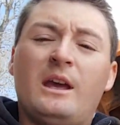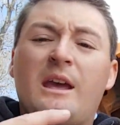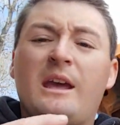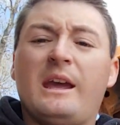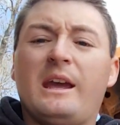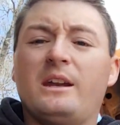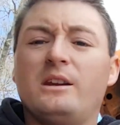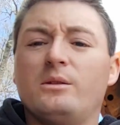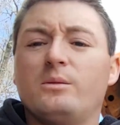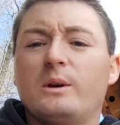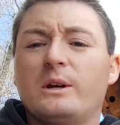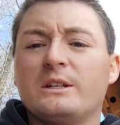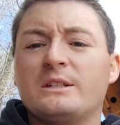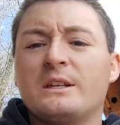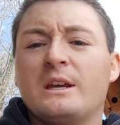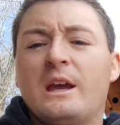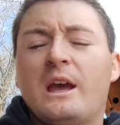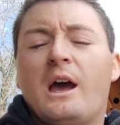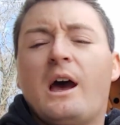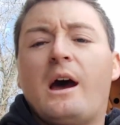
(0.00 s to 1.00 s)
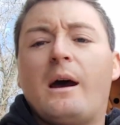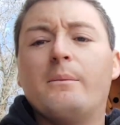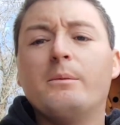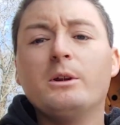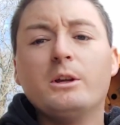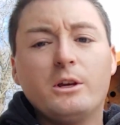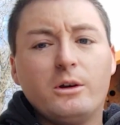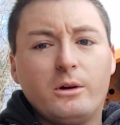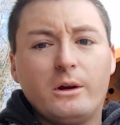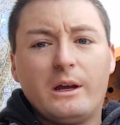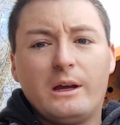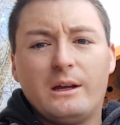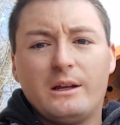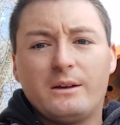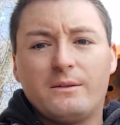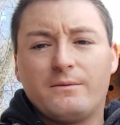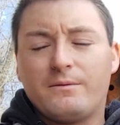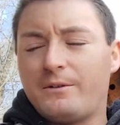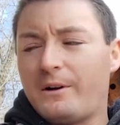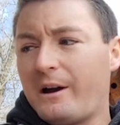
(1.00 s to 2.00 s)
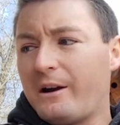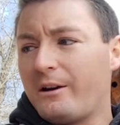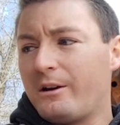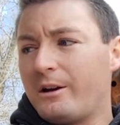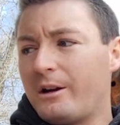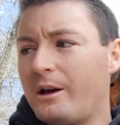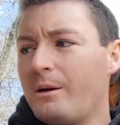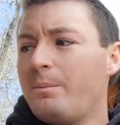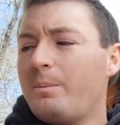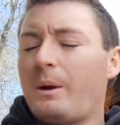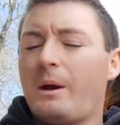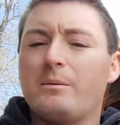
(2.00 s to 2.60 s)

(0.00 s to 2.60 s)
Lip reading: Anyways, I'm gonna go ahead and fire it up.